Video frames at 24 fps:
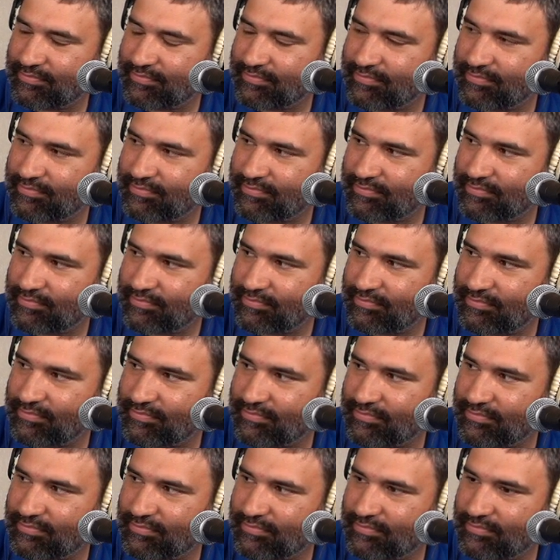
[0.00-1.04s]

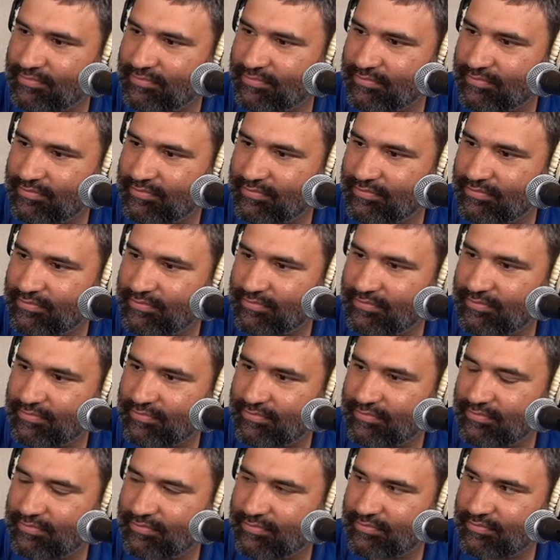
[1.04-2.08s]

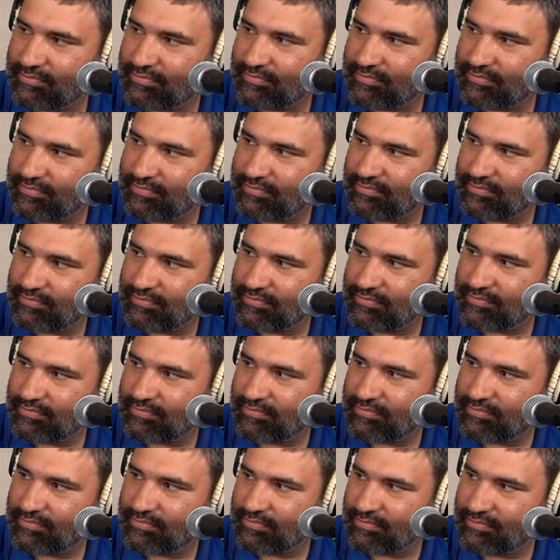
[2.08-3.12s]

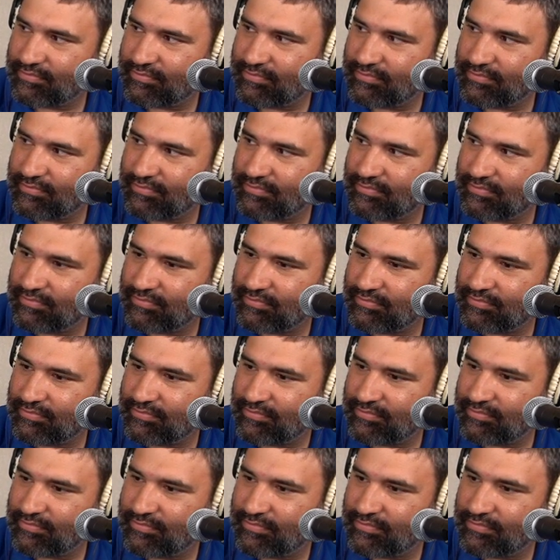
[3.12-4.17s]

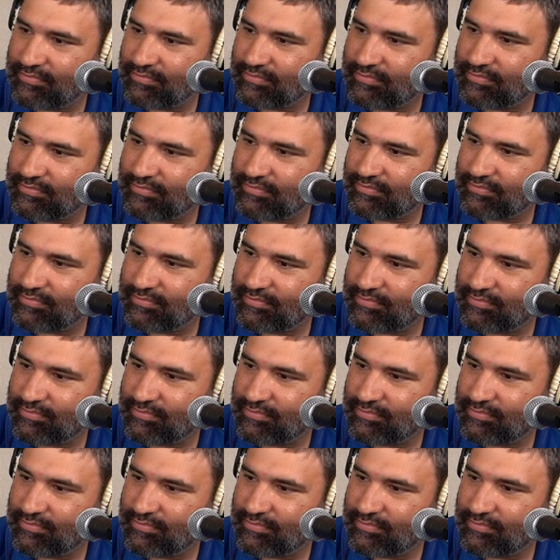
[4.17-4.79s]
(not speaking)